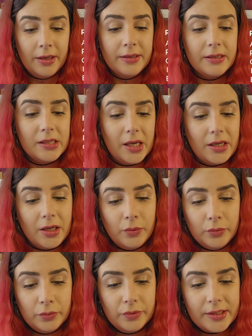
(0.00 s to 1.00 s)

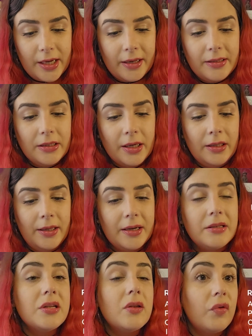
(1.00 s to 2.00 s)
CDU that
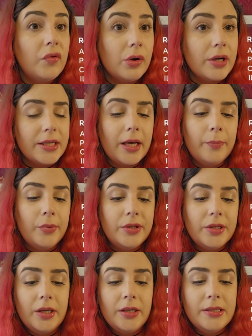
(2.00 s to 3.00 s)
elected 4
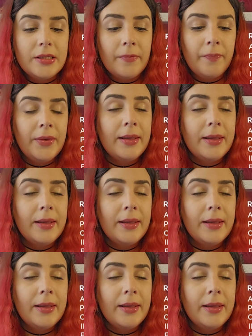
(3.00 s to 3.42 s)
deputies,